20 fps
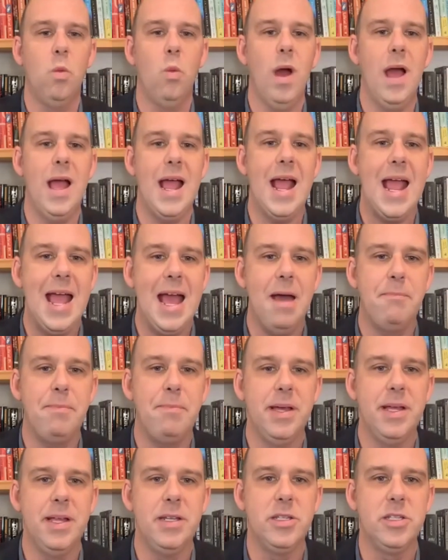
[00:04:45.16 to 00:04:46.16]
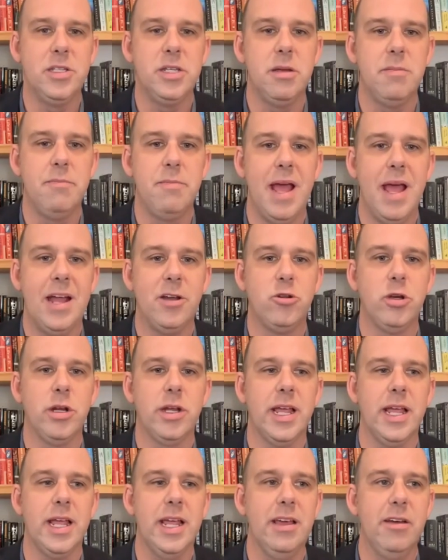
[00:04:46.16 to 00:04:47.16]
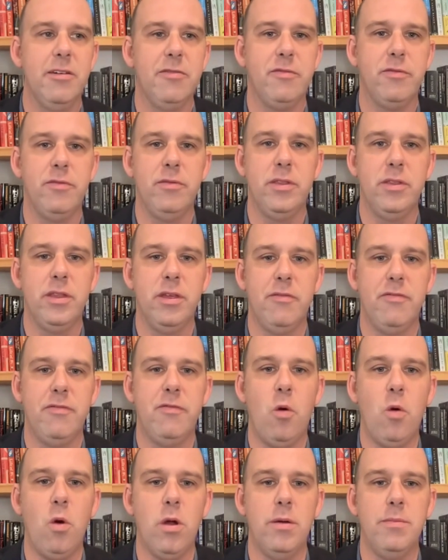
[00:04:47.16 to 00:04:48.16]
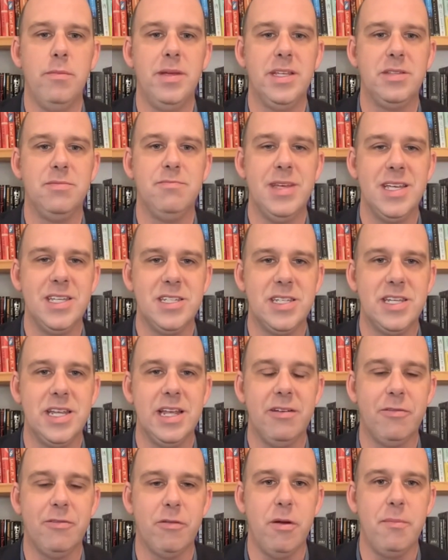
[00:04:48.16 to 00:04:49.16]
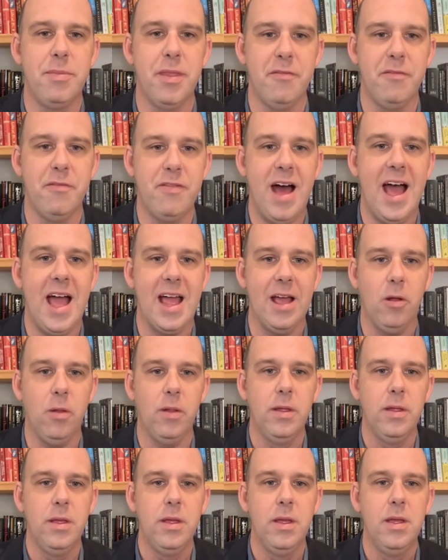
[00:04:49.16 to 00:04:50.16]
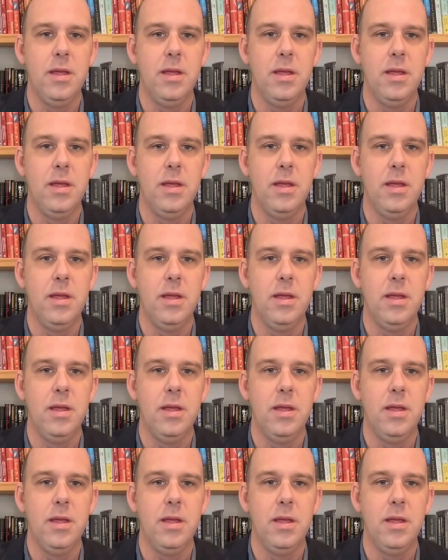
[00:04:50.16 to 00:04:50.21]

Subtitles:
what happens, Patrick, if the form is missing from the file?